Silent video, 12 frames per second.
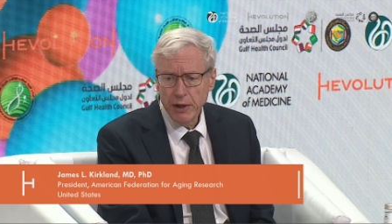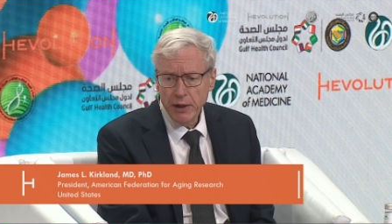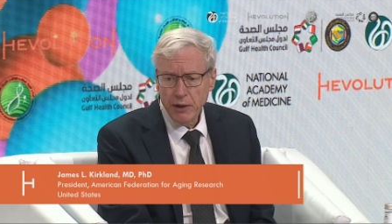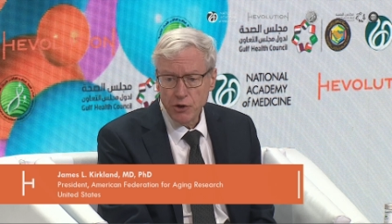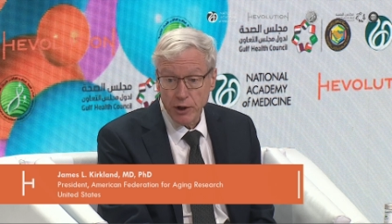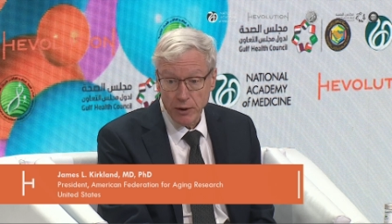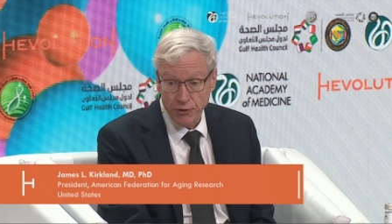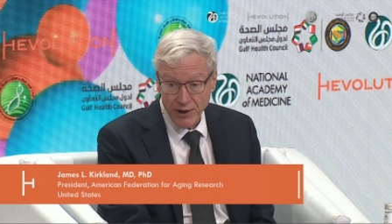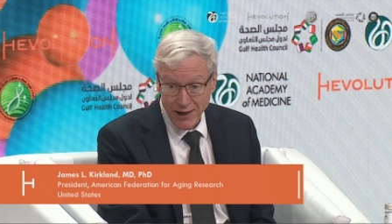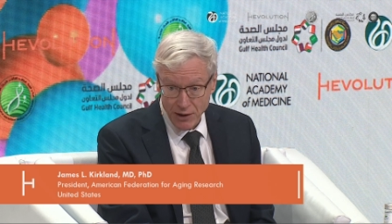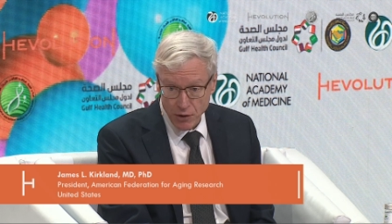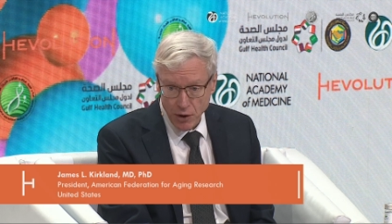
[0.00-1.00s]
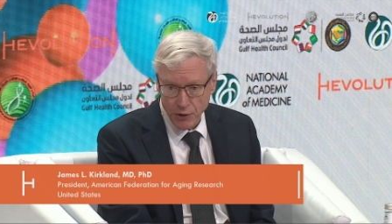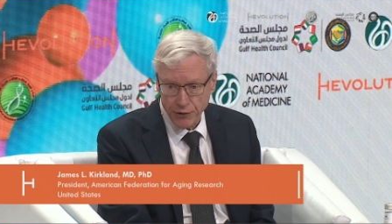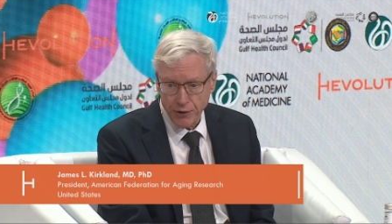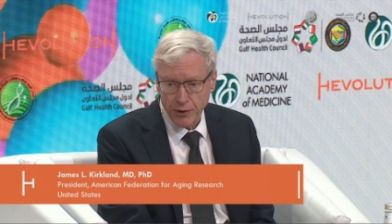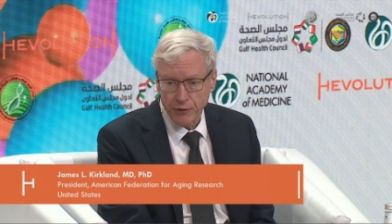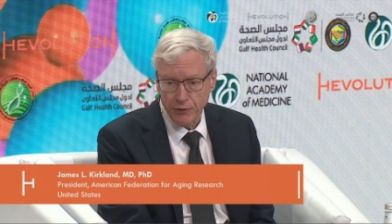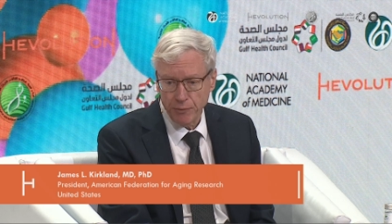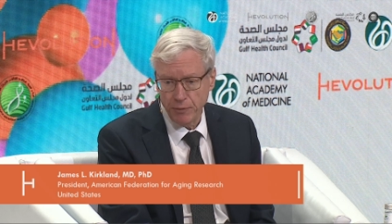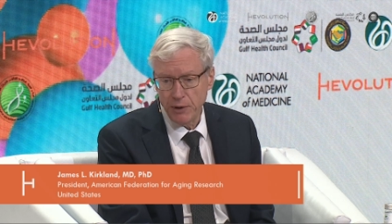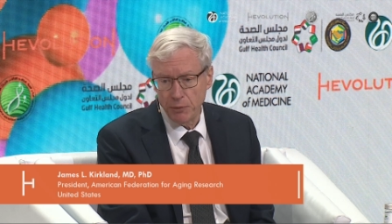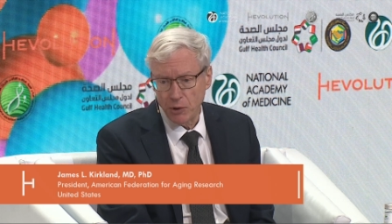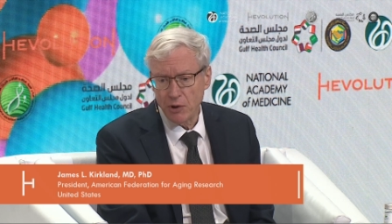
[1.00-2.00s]
gerodiagnostics,
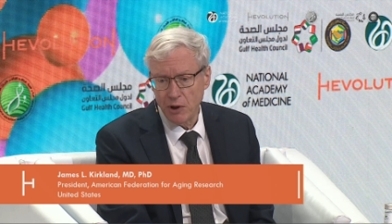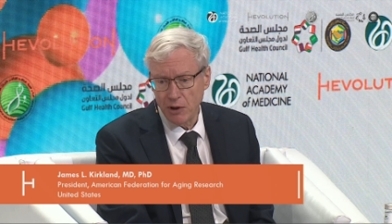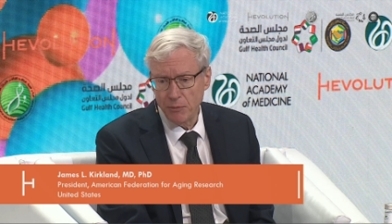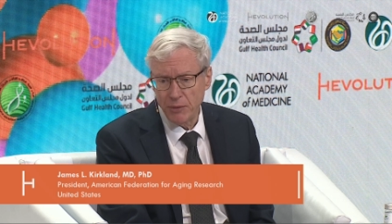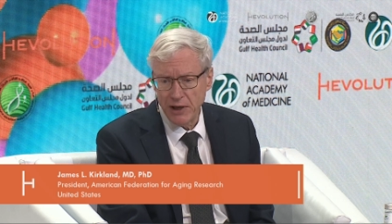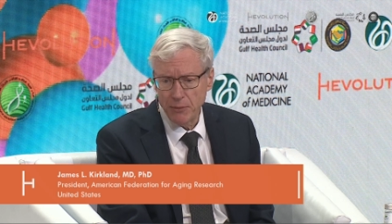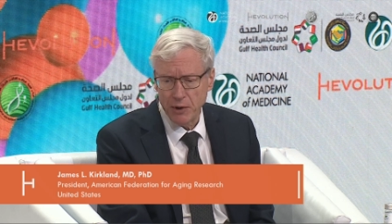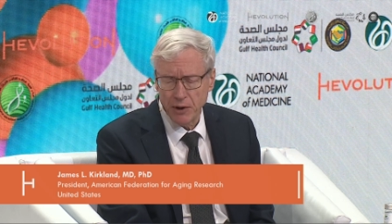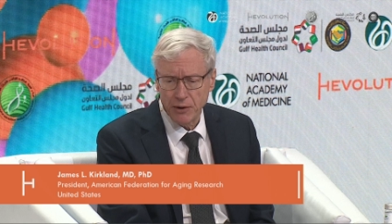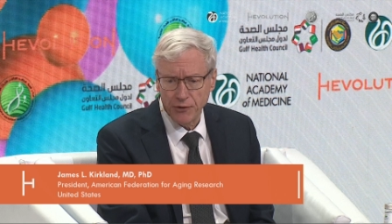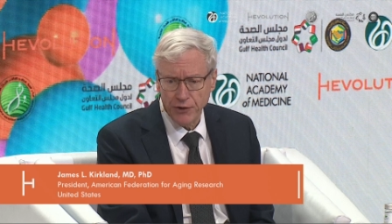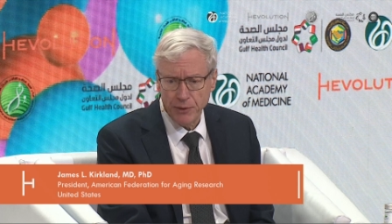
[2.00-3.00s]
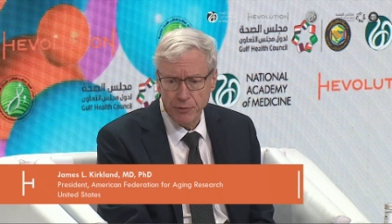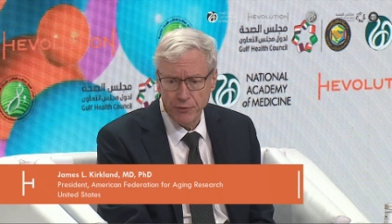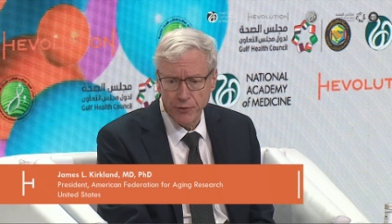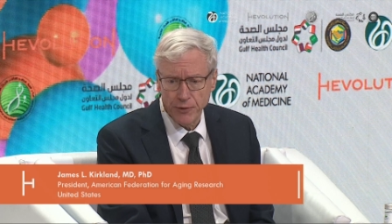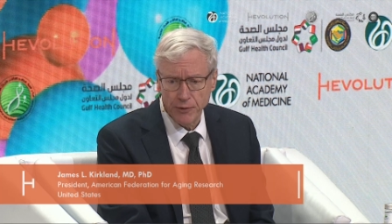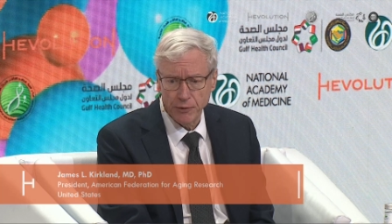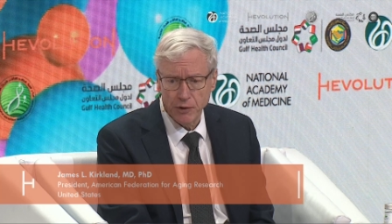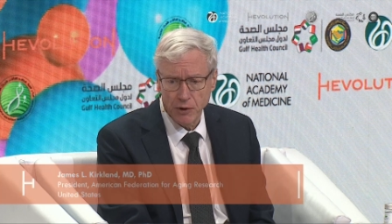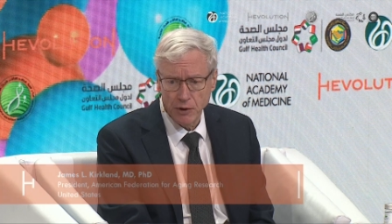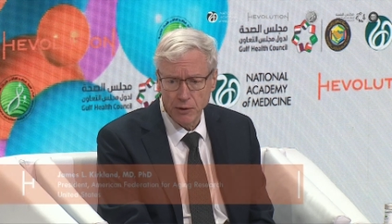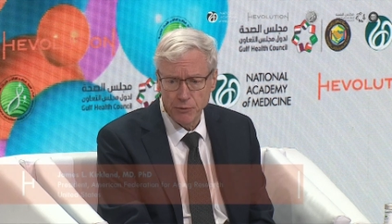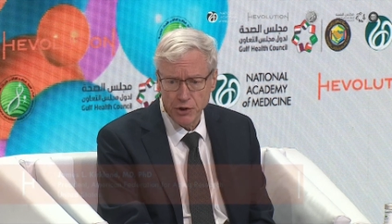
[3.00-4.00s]
people call them biomarkers, I prefer to call
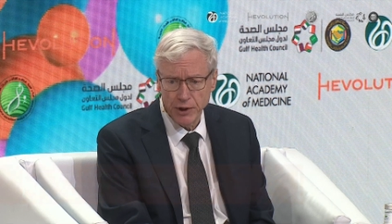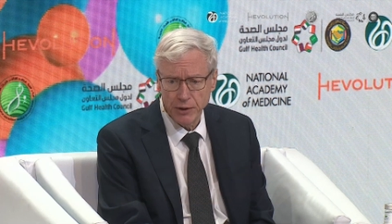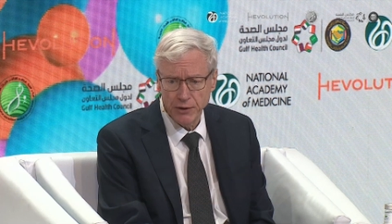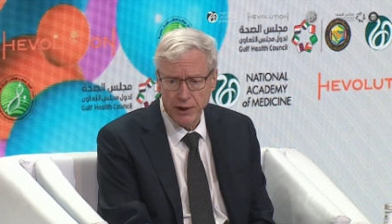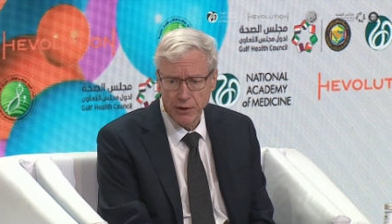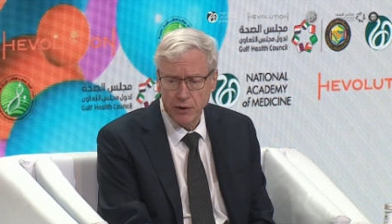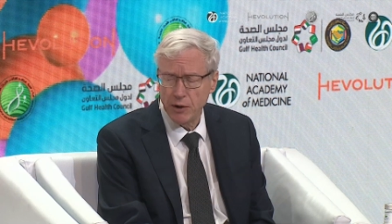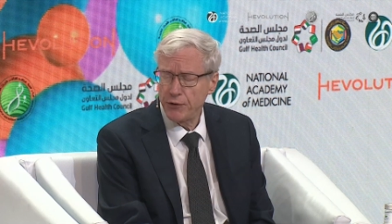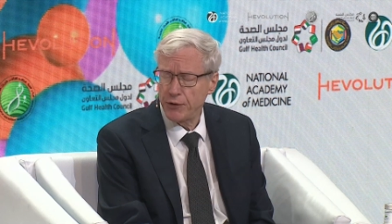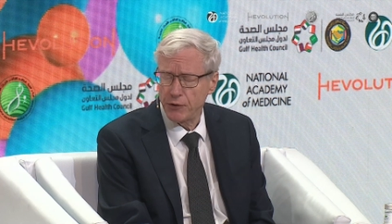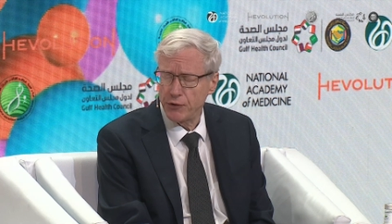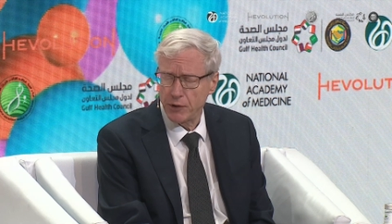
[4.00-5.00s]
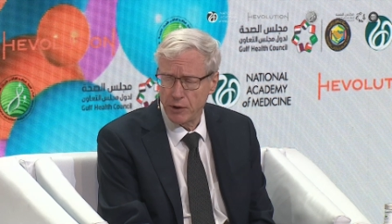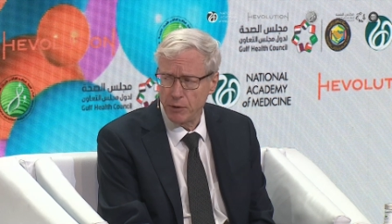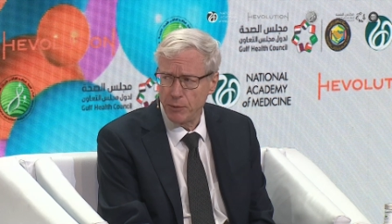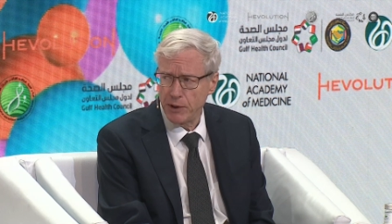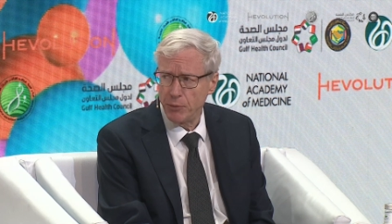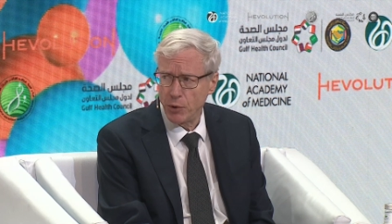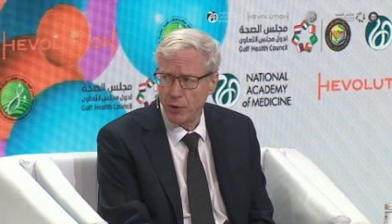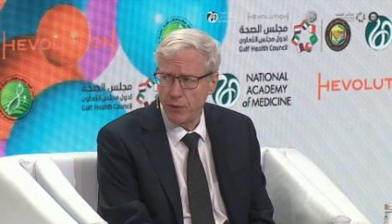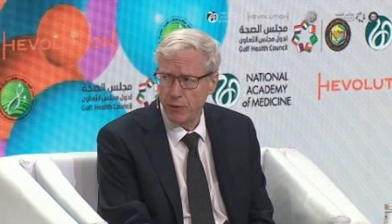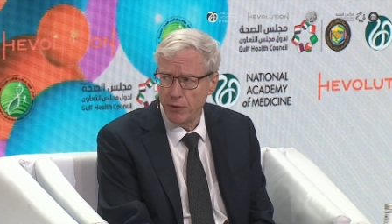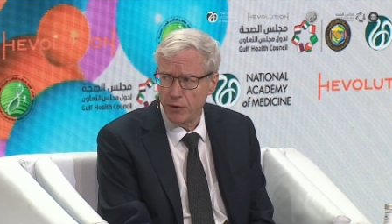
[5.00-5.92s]
them gerodiagnostics, are going to be important.